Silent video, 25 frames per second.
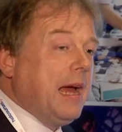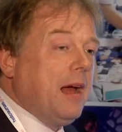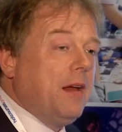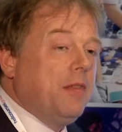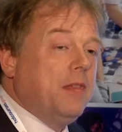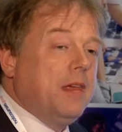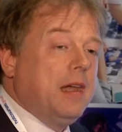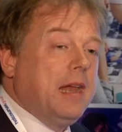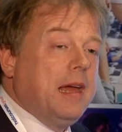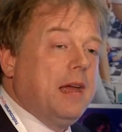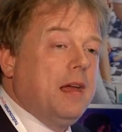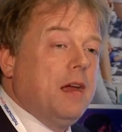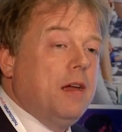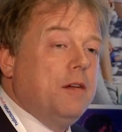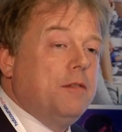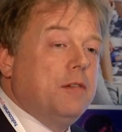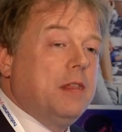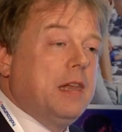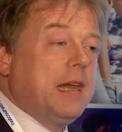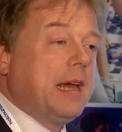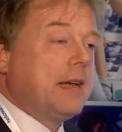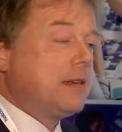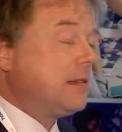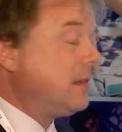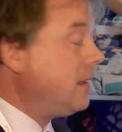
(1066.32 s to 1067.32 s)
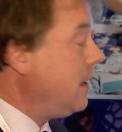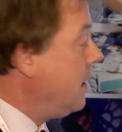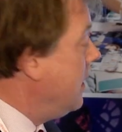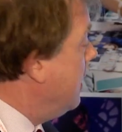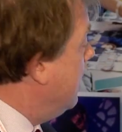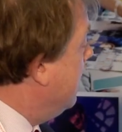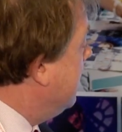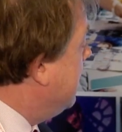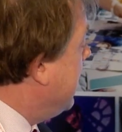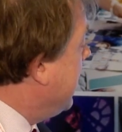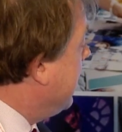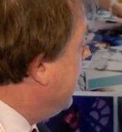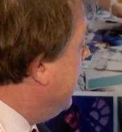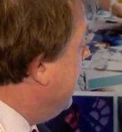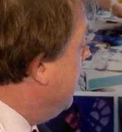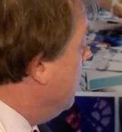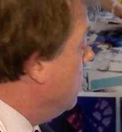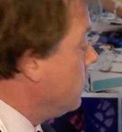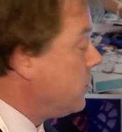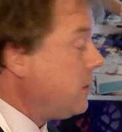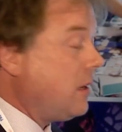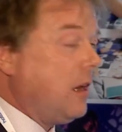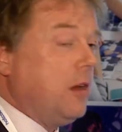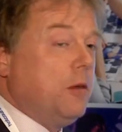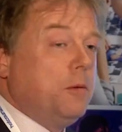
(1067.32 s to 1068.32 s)
now and over the next
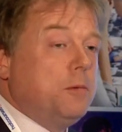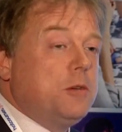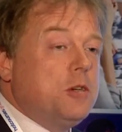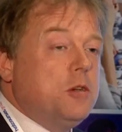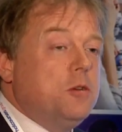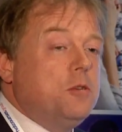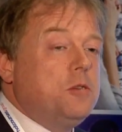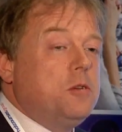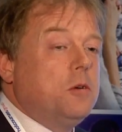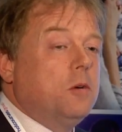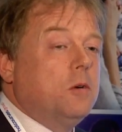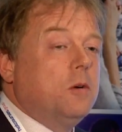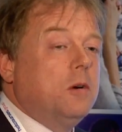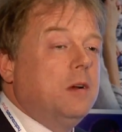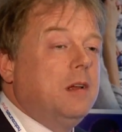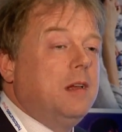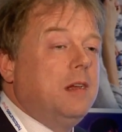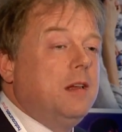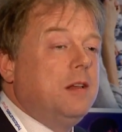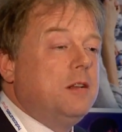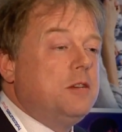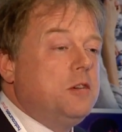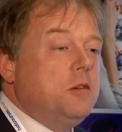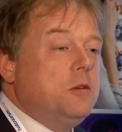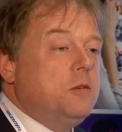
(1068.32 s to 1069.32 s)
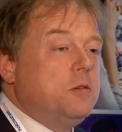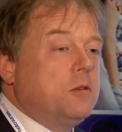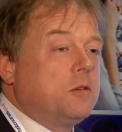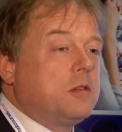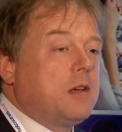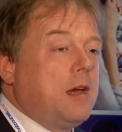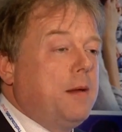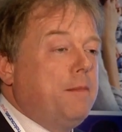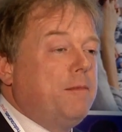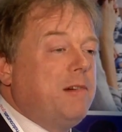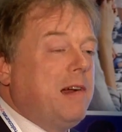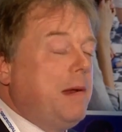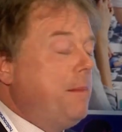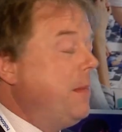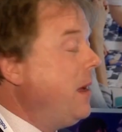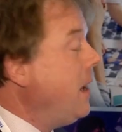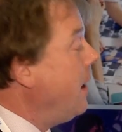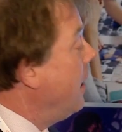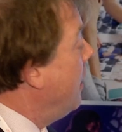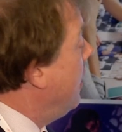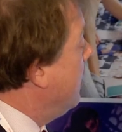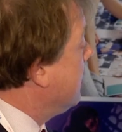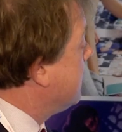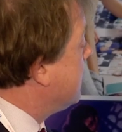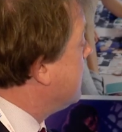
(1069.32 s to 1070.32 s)
decade or so. Choose your time frame.
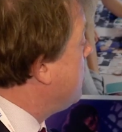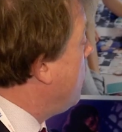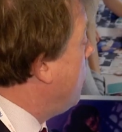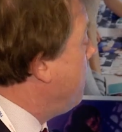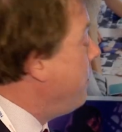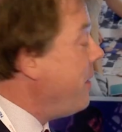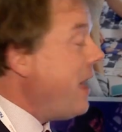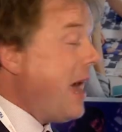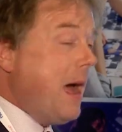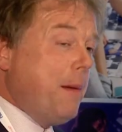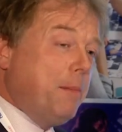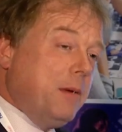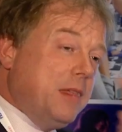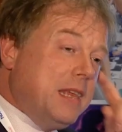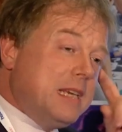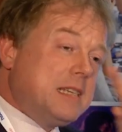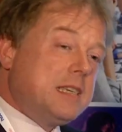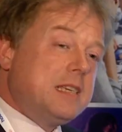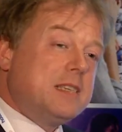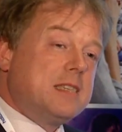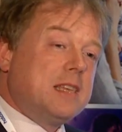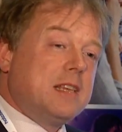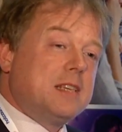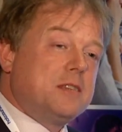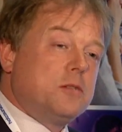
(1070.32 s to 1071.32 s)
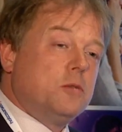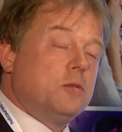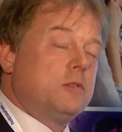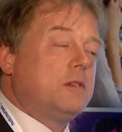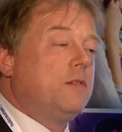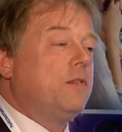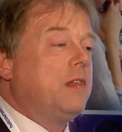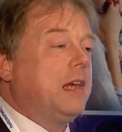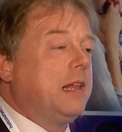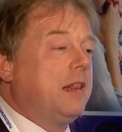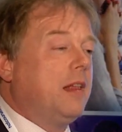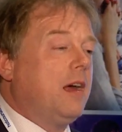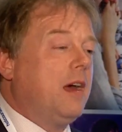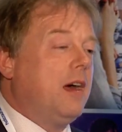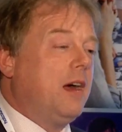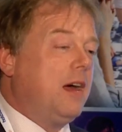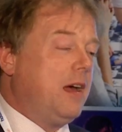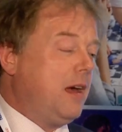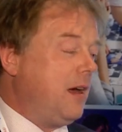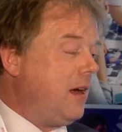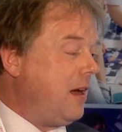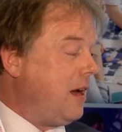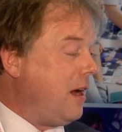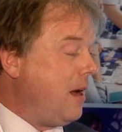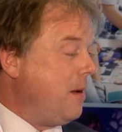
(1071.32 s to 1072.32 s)
I'll stop there, but this is the sort of thing
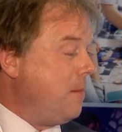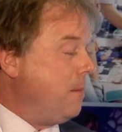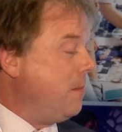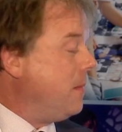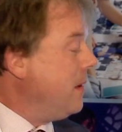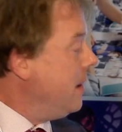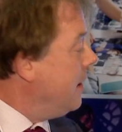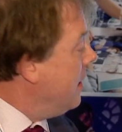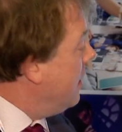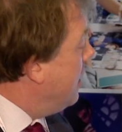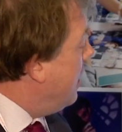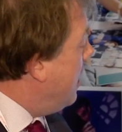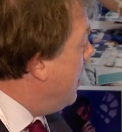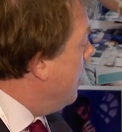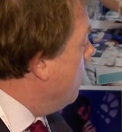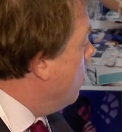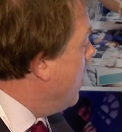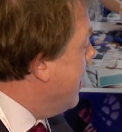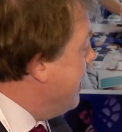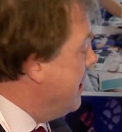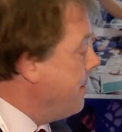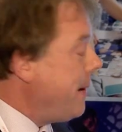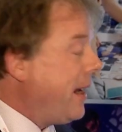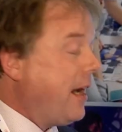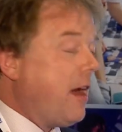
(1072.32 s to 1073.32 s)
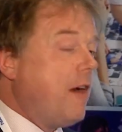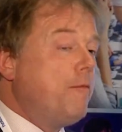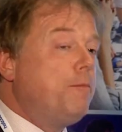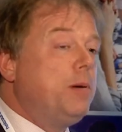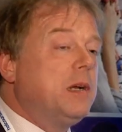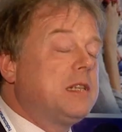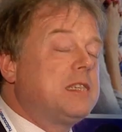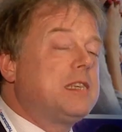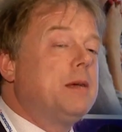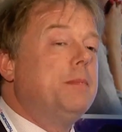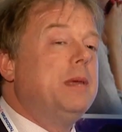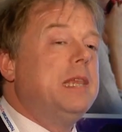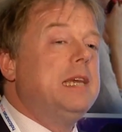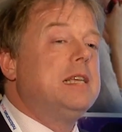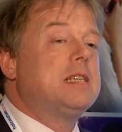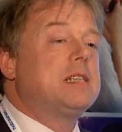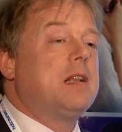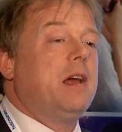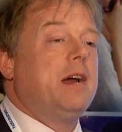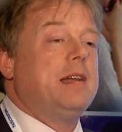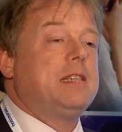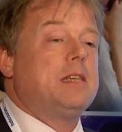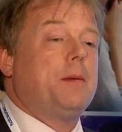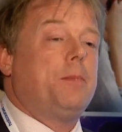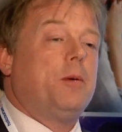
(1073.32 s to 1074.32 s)
that I'm worried about. And I've put some of these
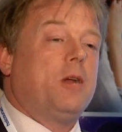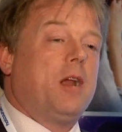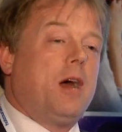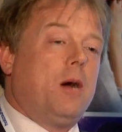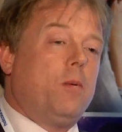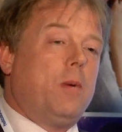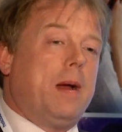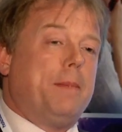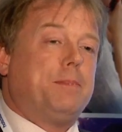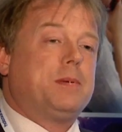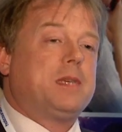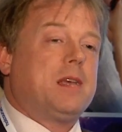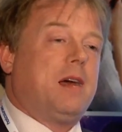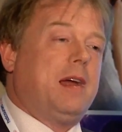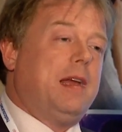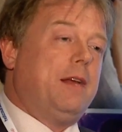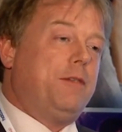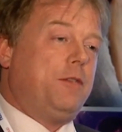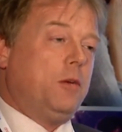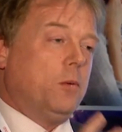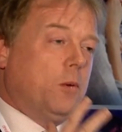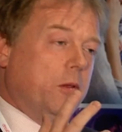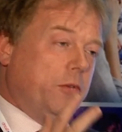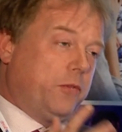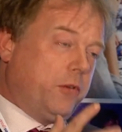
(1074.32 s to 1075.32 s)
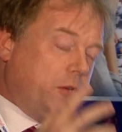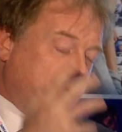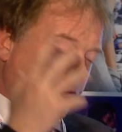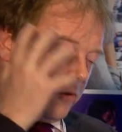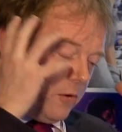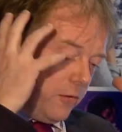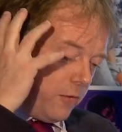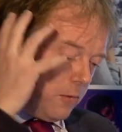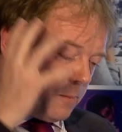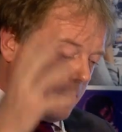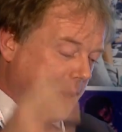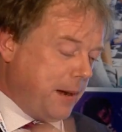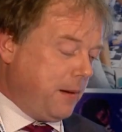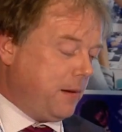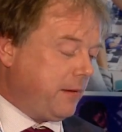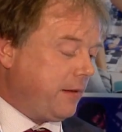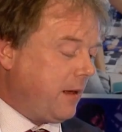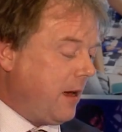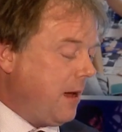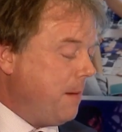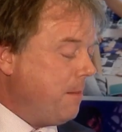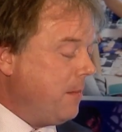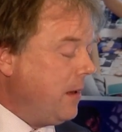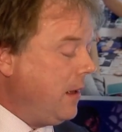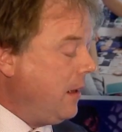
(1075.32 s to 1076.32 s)
slides up on our website if you want to sort of spend
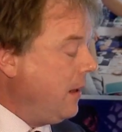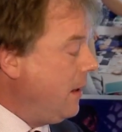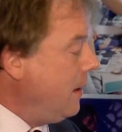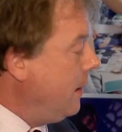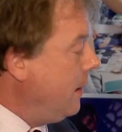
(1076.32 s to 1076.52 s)
time